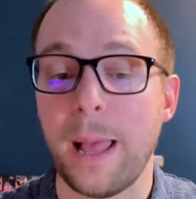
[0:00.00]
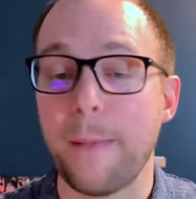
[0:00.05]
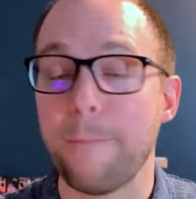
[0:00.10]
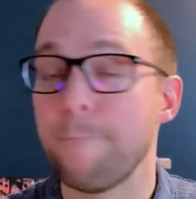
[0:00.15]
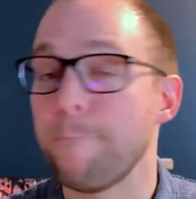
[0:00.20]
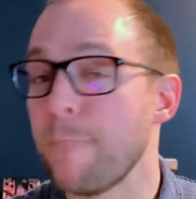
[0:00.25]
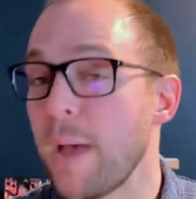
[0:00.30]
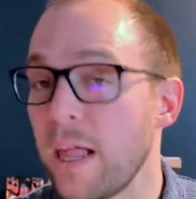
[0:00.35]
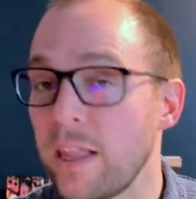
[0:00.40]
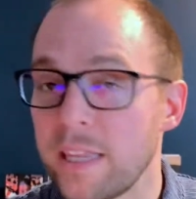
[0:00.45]

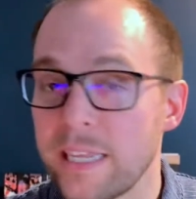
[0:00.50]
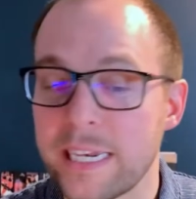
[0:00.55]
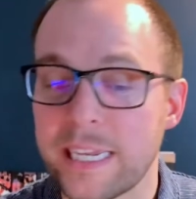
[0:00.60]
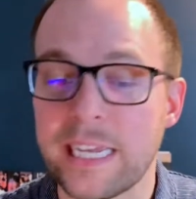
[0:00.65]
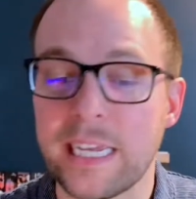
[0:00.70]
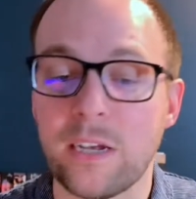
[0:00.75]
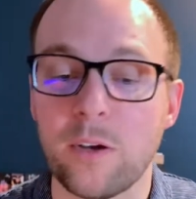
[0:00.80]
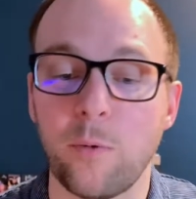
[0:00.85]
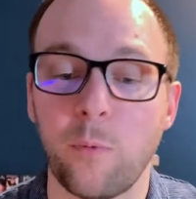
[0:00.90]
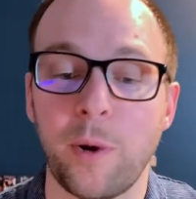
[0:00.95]

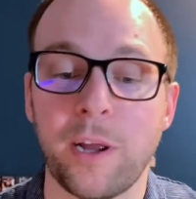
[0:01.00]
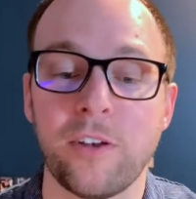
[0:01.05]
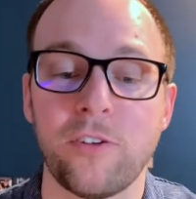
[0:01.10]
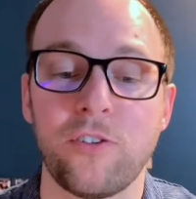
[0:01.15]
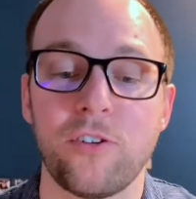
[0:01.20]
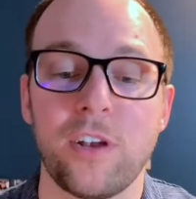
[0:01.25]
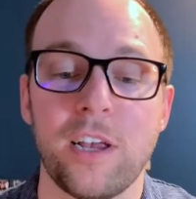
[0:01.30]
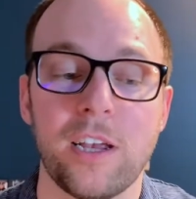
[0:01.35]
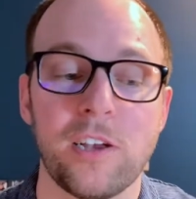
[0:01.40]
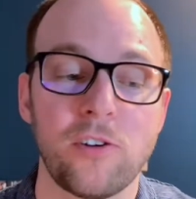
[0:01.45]
melody,
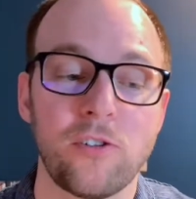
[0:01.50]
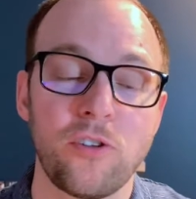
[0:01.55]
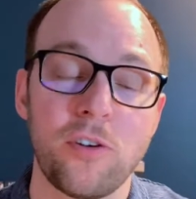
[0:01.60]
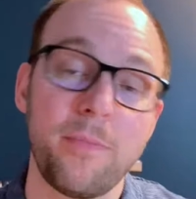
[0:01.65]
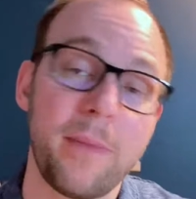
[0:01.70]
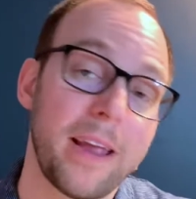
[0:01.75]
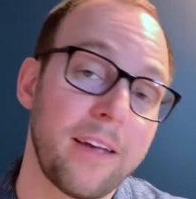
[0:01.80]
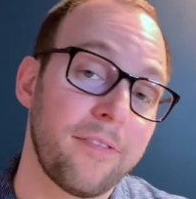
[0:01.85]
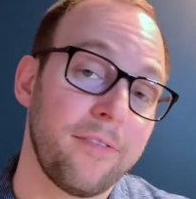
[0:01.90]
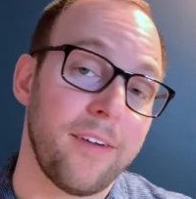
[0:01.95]
which should
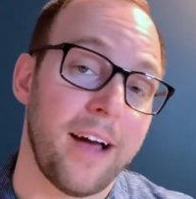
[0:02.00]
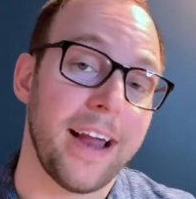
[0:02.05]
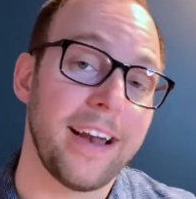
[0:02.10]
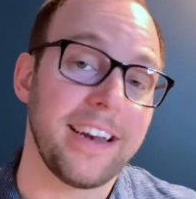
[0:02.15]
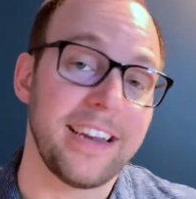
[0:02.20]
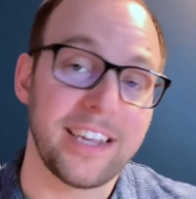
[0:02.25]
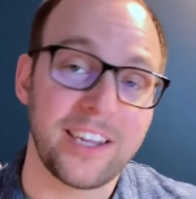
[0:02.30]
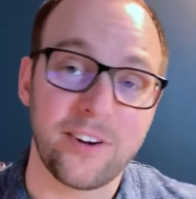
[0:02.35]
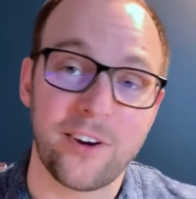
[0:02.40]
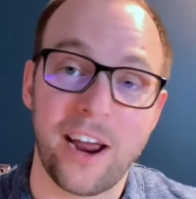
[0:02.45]
make
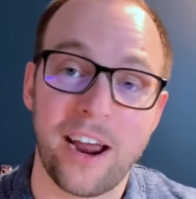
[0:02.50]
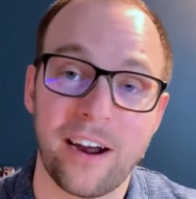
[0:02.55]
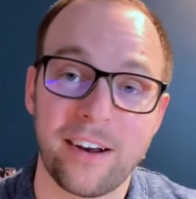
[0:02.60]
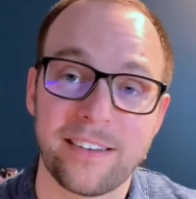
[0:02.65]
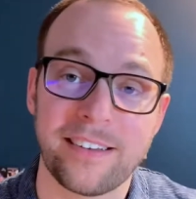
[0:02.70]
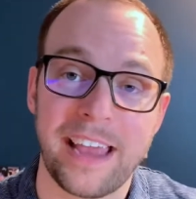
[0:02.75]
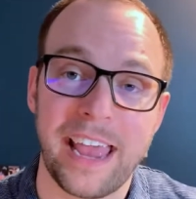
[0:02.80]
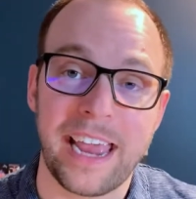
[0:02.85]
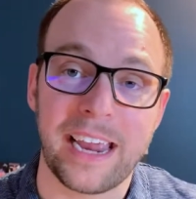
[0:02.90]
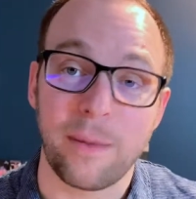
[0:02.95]
finding your
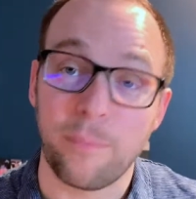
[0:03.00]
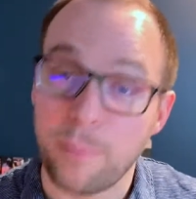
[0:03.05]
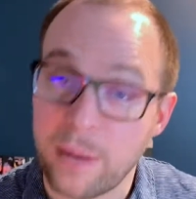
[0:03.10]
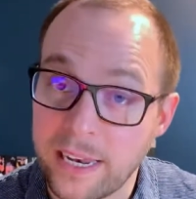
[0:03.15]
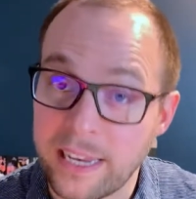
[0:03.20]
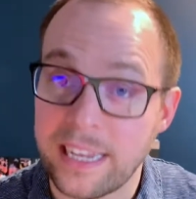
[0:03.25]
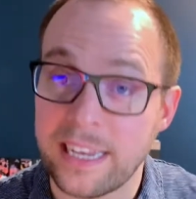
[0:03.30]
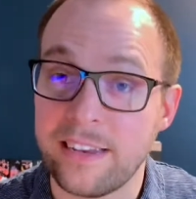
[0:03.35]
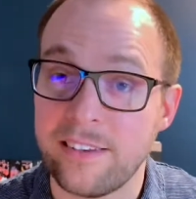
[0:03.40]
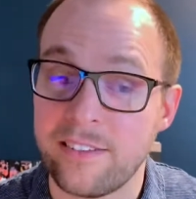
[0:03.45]
AirTag a
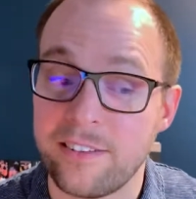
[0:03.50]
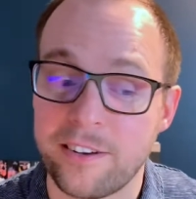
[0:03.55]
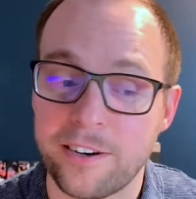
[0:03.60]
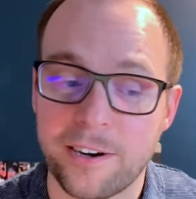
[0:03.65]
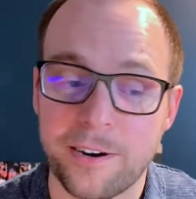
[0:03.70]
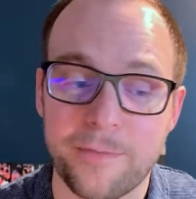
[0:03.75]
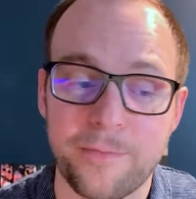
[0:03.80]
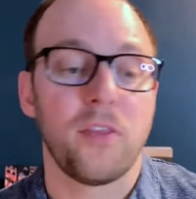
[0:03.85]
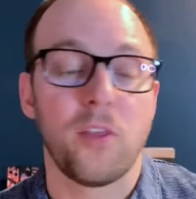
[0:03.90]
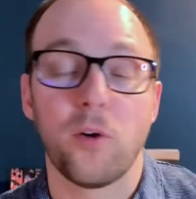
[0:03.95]
bit easier.